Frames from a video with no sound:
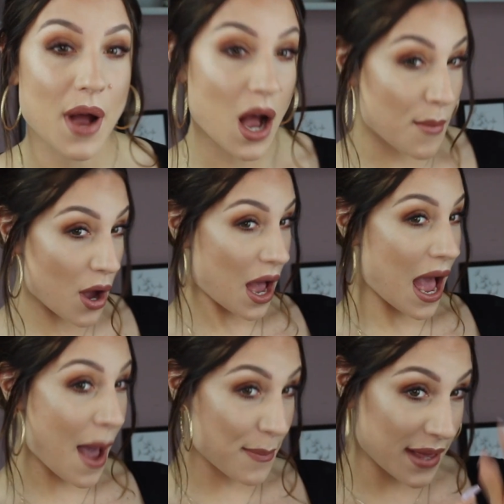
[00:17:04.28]
but I'm
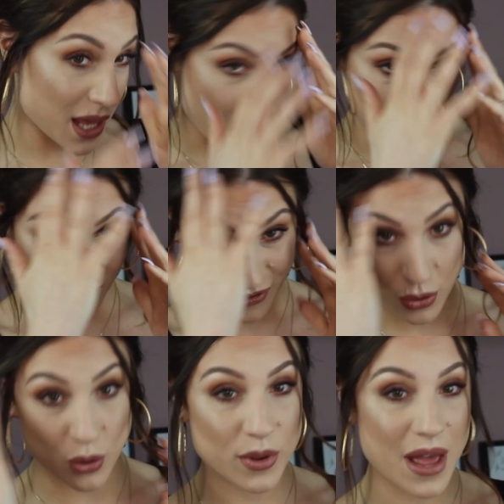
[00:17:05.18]
happy
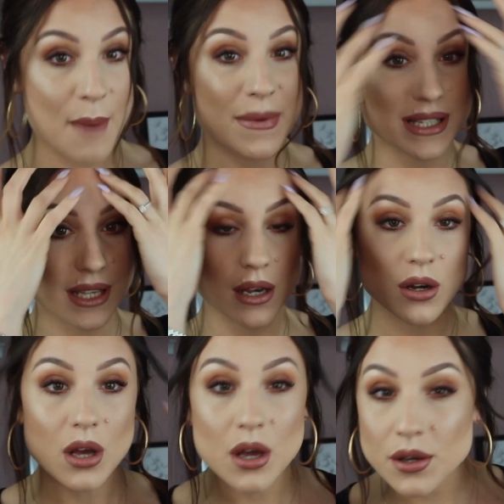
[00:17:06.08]
overall with how my skin
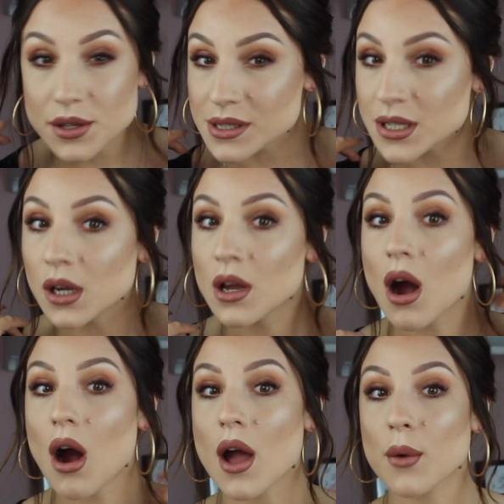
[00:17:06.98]
looks.
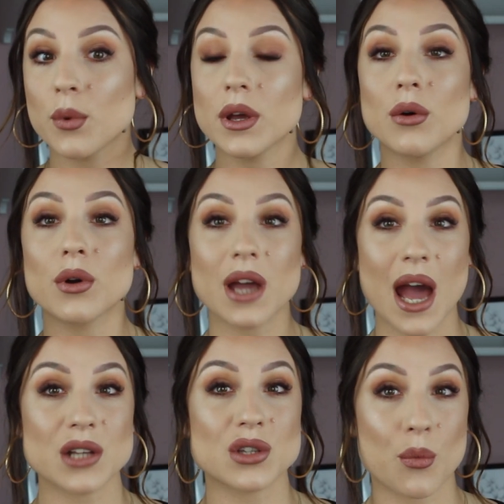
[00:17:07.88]
I will
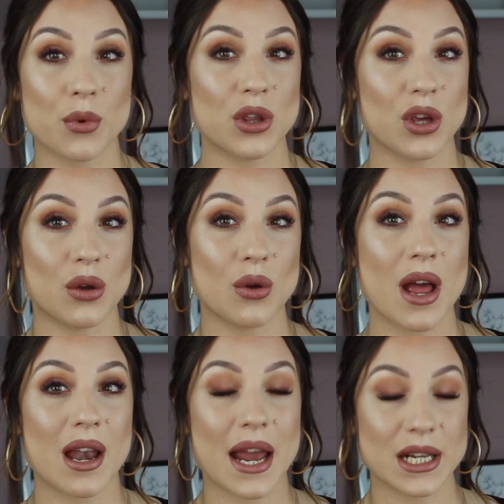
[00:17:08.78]
catch up with
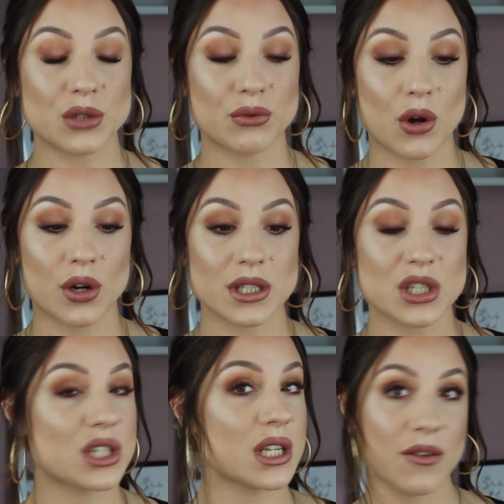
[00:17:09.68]
you later on
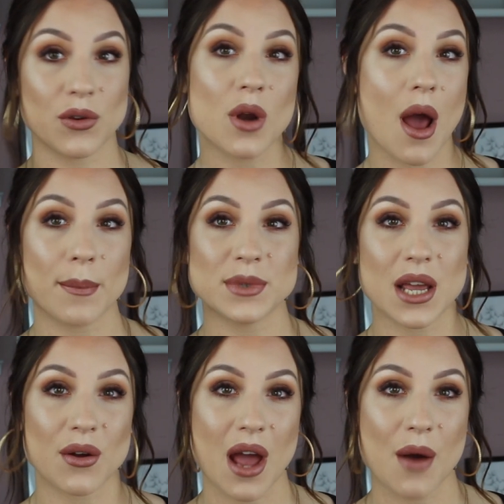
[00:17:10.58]
just to give you an
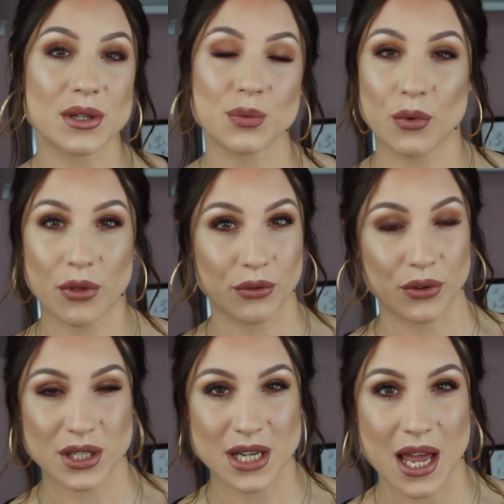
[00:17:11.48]
update on how it's worn
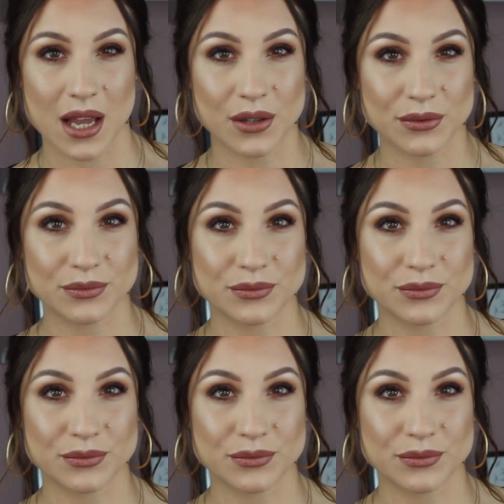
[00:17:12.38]
through the day.